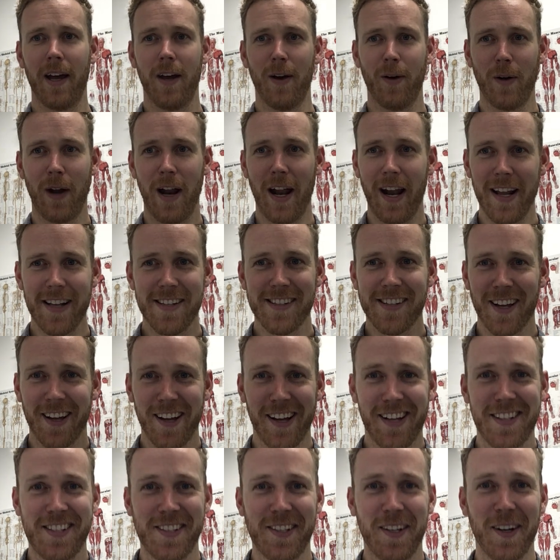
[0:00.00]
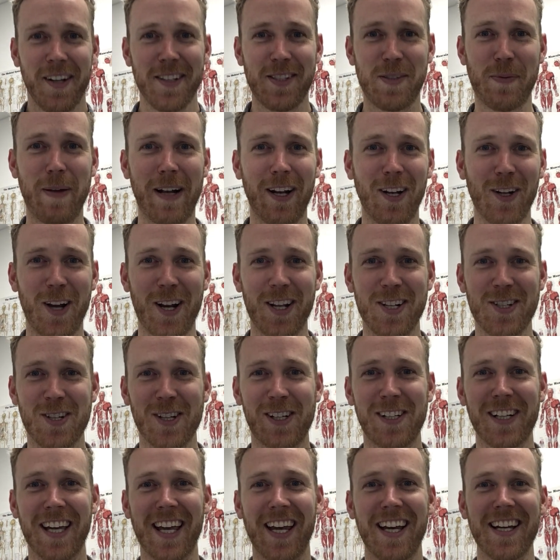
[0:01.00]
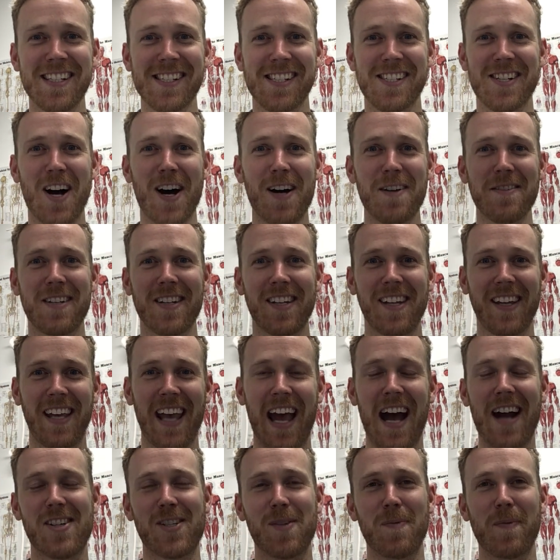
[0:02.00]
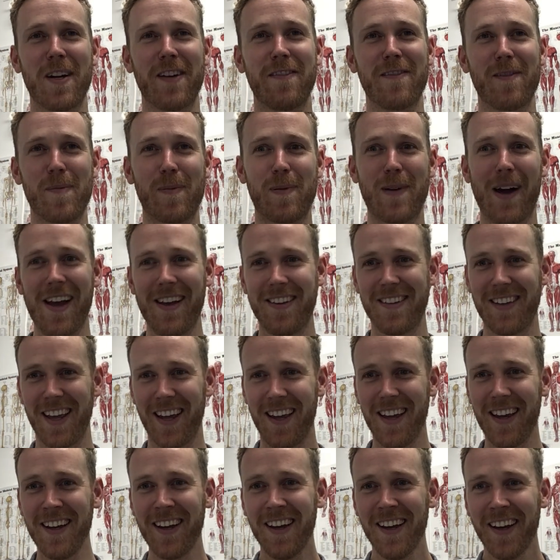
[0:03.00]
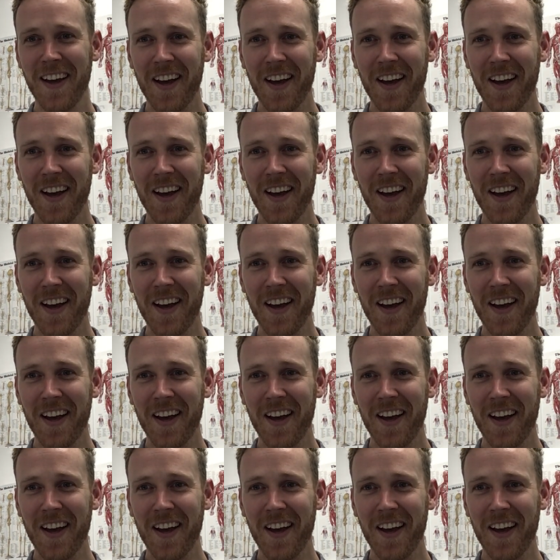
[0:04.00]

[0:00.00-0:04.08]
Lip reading: Well, it's been a lot of talking. It's time to catch a bit of a breath here.